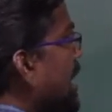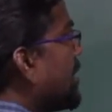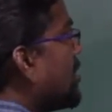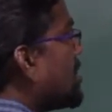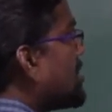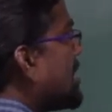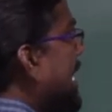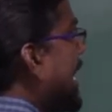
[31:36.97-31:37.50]
In
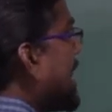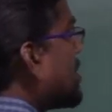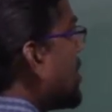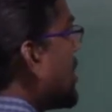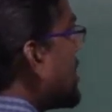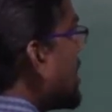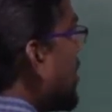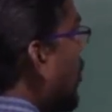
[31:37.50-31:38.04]
the
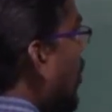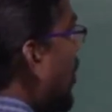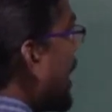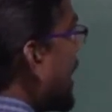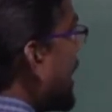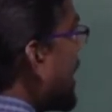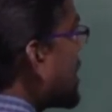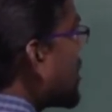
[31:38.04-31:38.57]

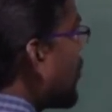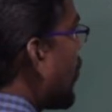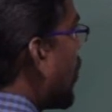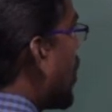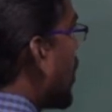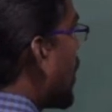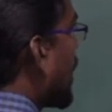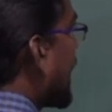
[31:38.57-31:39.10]

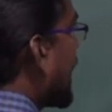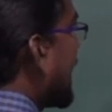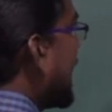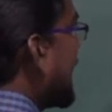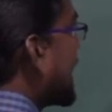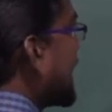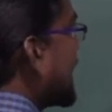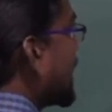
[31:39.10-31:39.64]
CH3COONH4
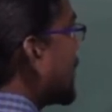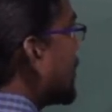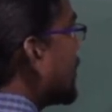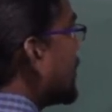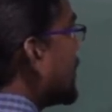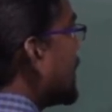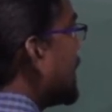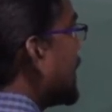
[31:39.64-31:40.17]
heater
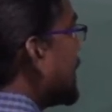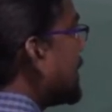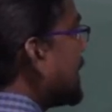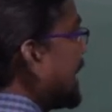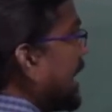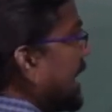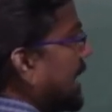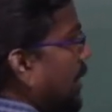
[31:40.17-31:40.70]

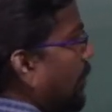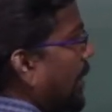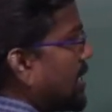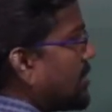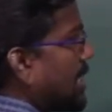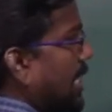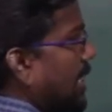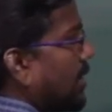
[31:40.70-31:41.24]
set in
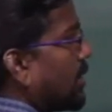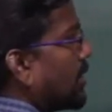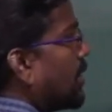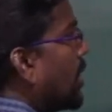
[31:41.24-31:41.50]
temperature,